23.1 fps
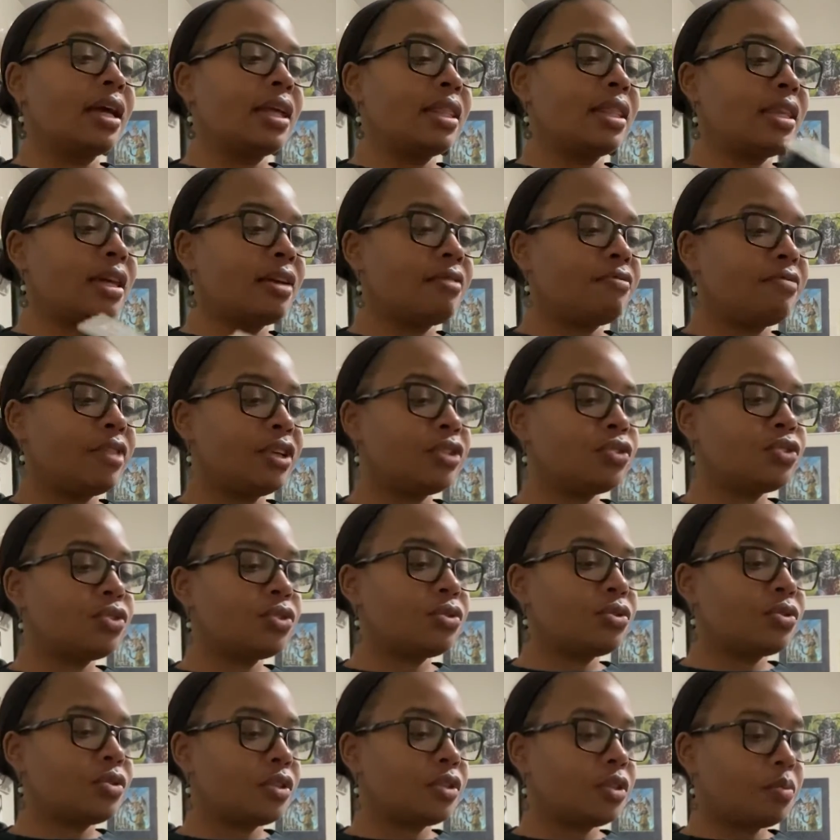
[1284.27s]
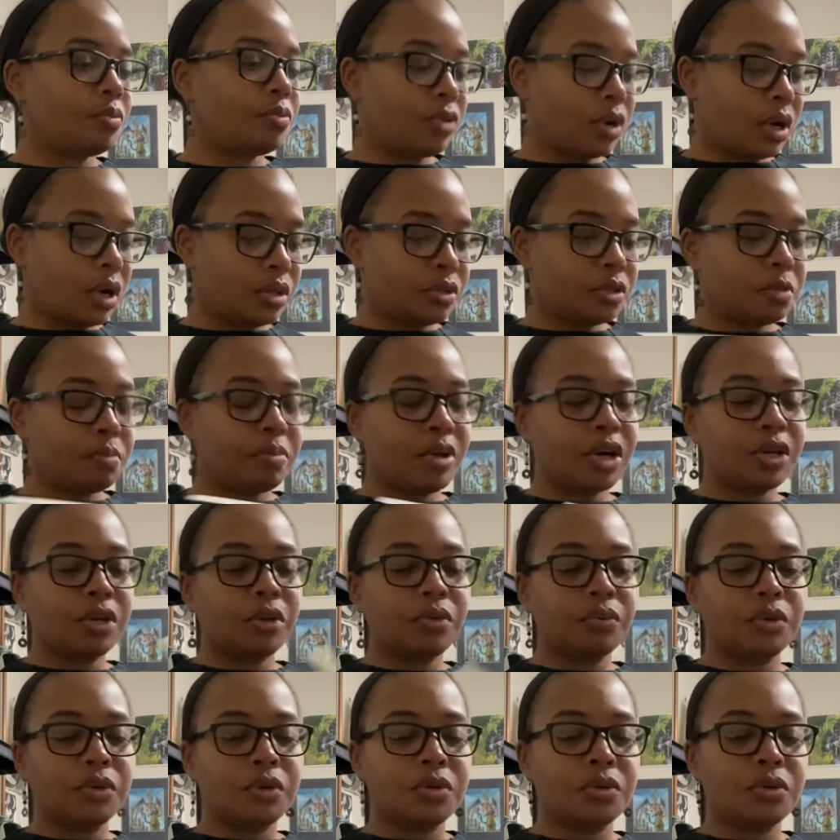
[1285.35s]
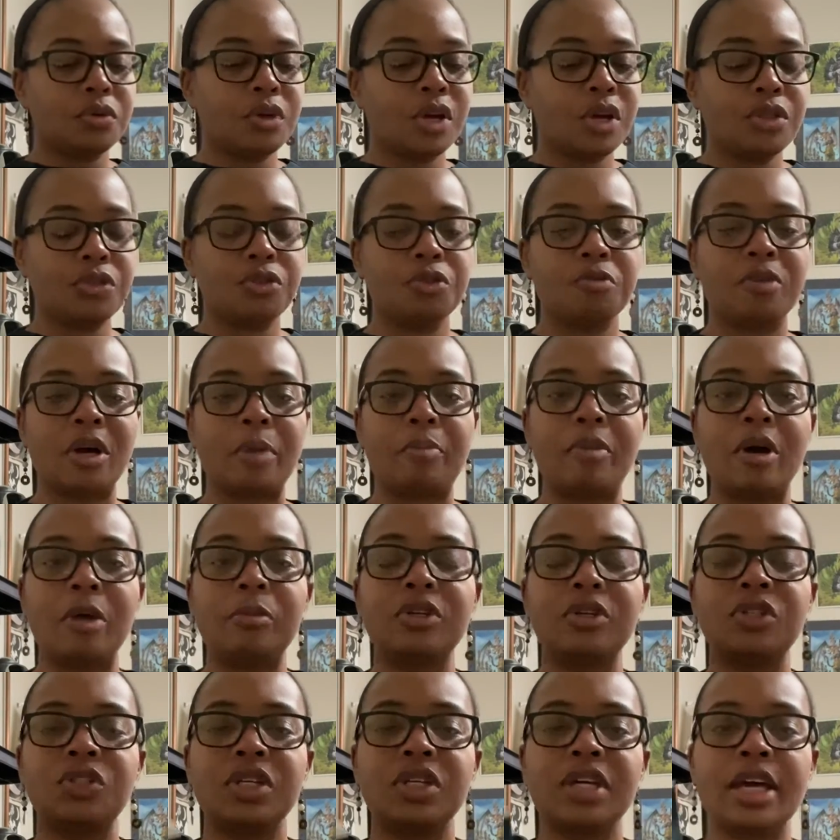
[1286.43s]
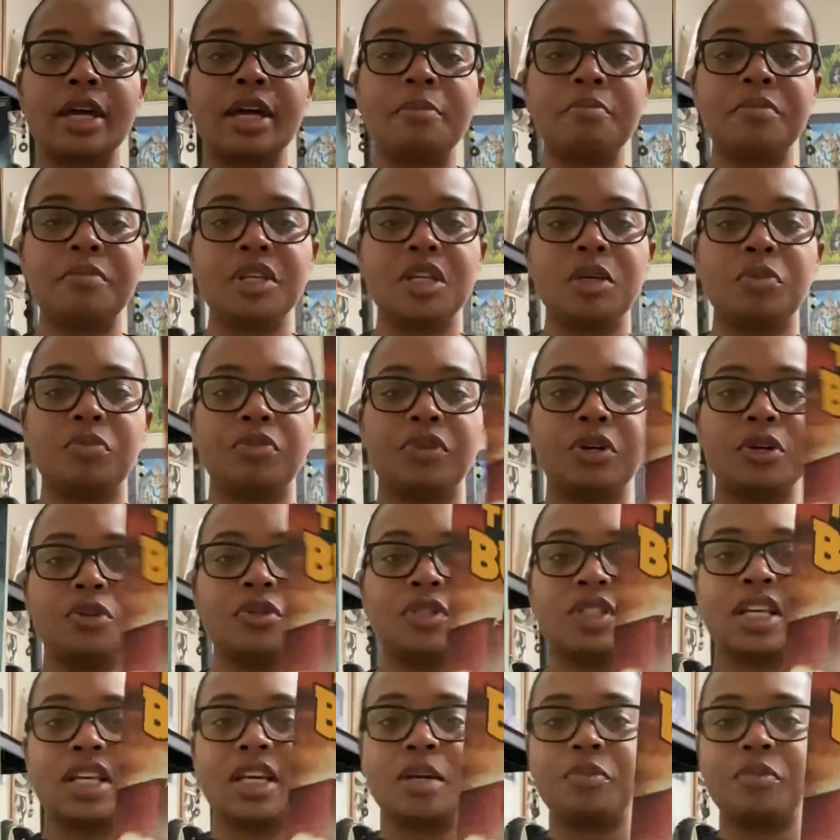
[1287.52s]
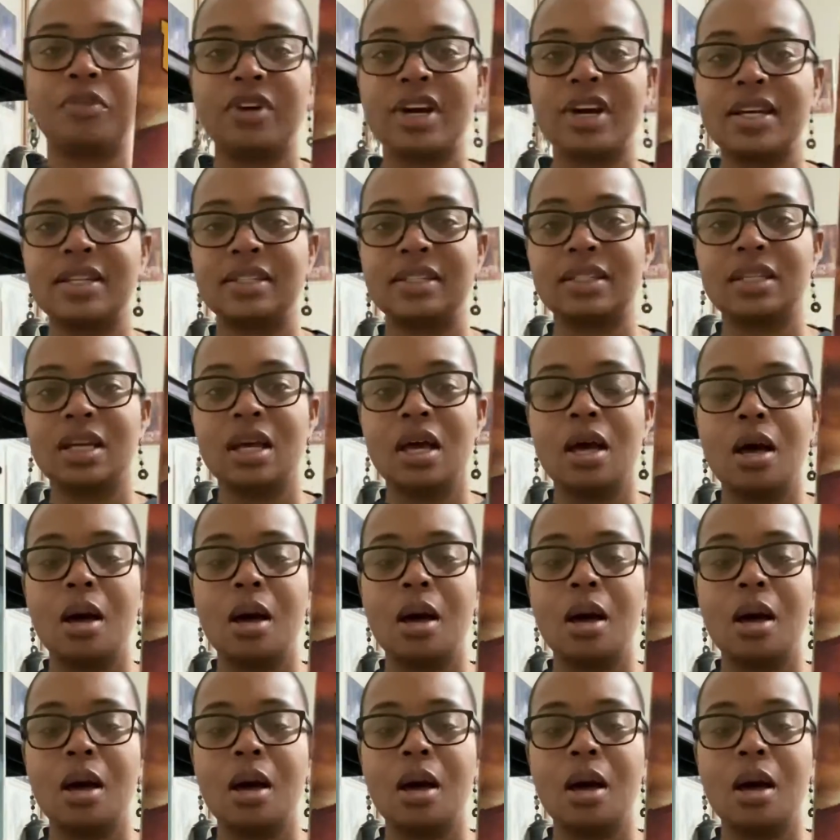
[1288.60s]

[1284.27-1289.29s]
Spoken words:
The Adventures of the Bronze Buckaroo through my publishing company, ProSe Press,